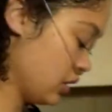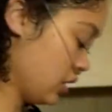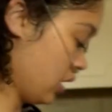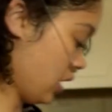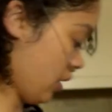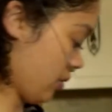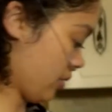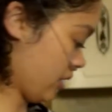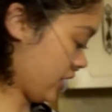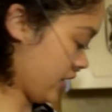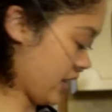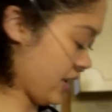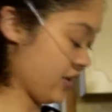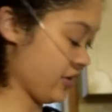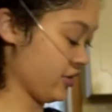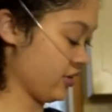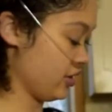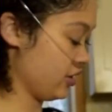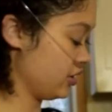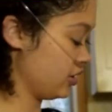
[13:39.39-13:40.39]
Again,
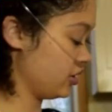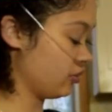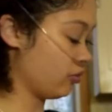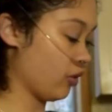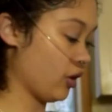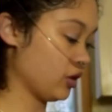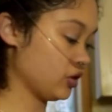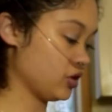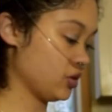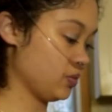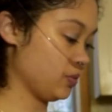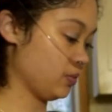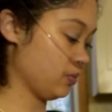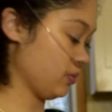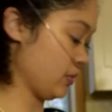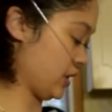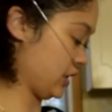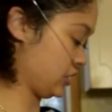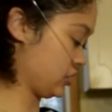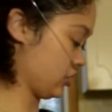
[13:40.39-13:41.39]
you're gonna want to
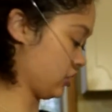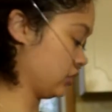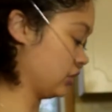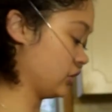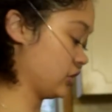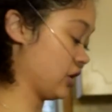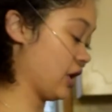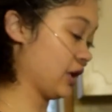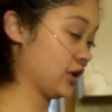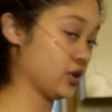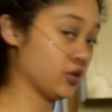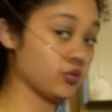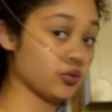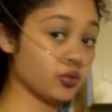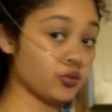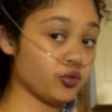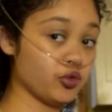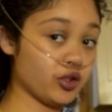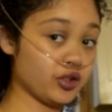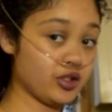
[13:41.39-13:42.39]
make sure there's lots of
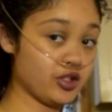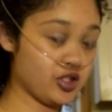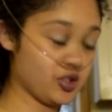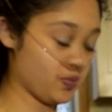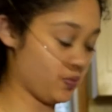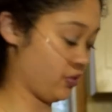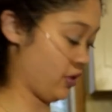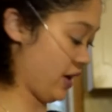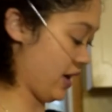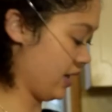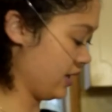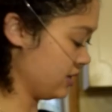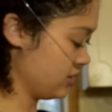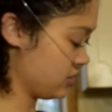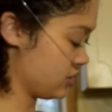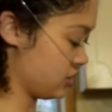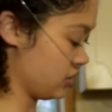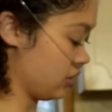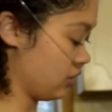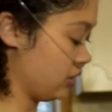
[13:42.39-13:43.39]
room for it to spread.
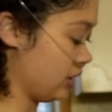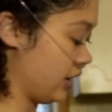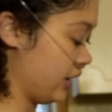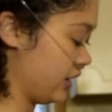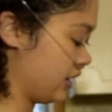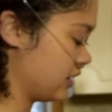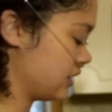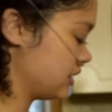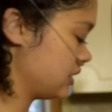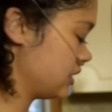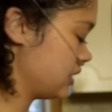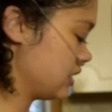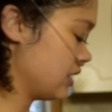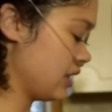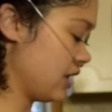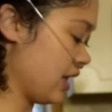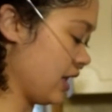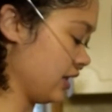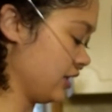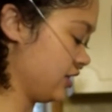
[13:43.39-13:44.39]
So like,
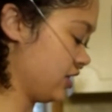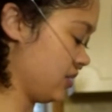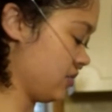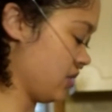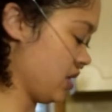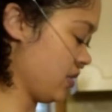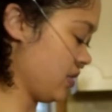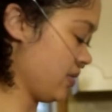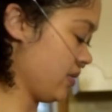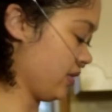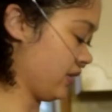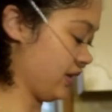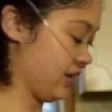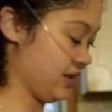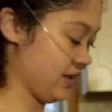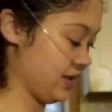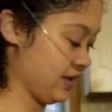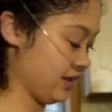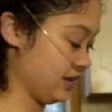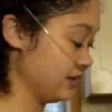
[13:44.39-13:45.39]
I'd say maybe about an
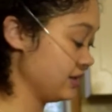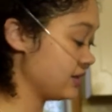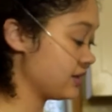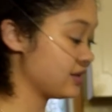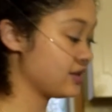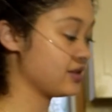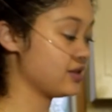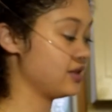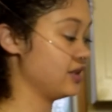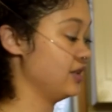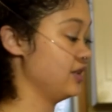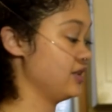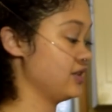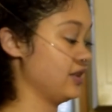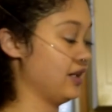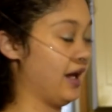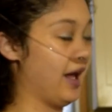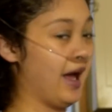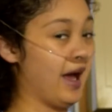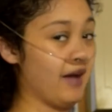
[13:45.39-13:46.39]
inch
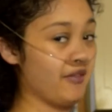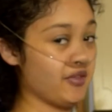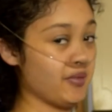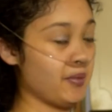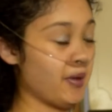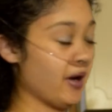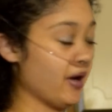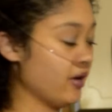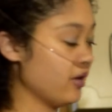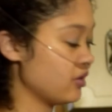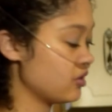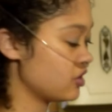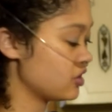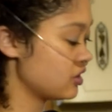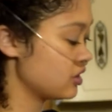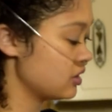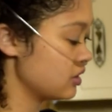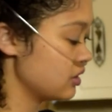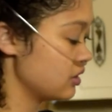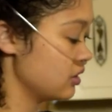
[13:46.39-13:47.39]
and a half apart
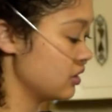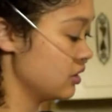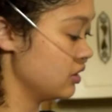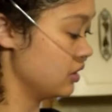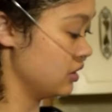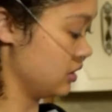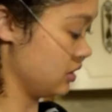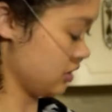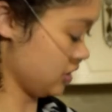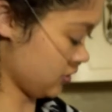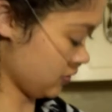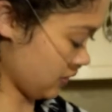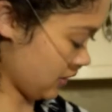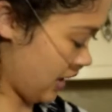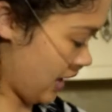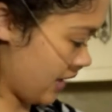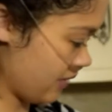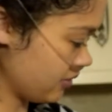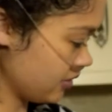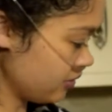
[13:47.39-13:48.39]
is what
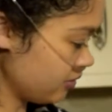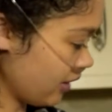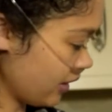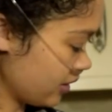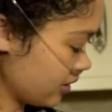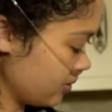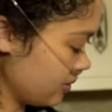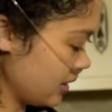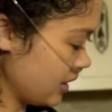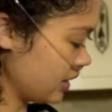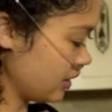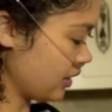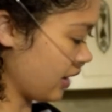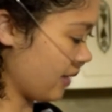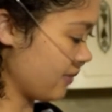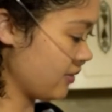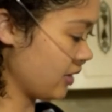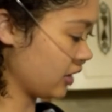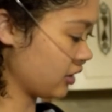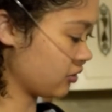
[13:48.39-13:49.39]
I would recommend.
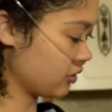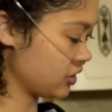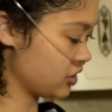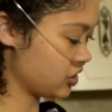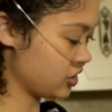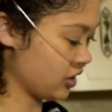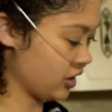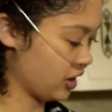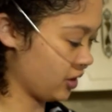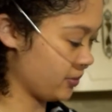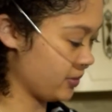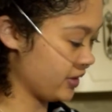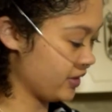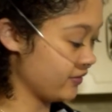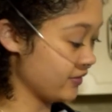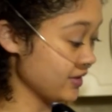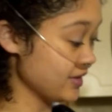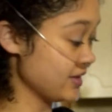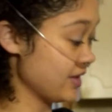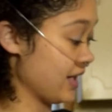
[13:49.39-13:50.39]
I'm not quite sure how big
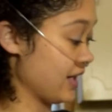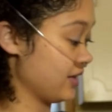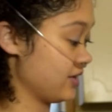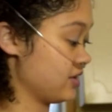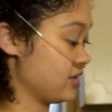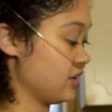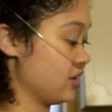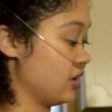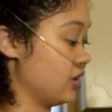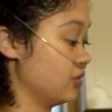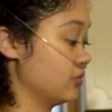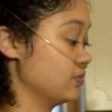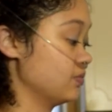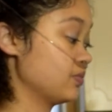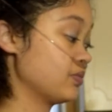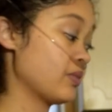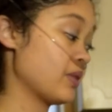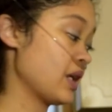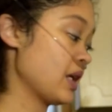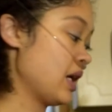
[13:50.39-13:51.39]
these get, so
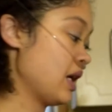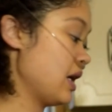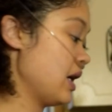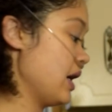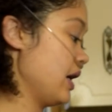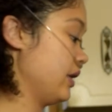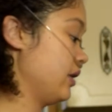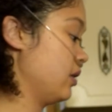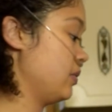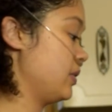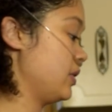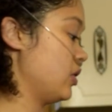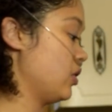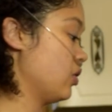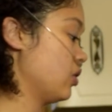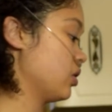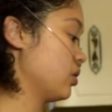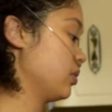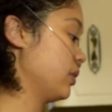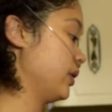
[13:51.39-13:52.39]
I could be
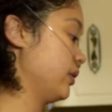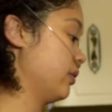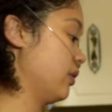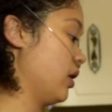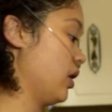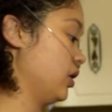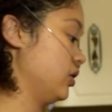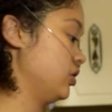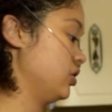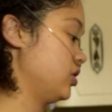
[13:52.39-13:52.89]
horribly wrong.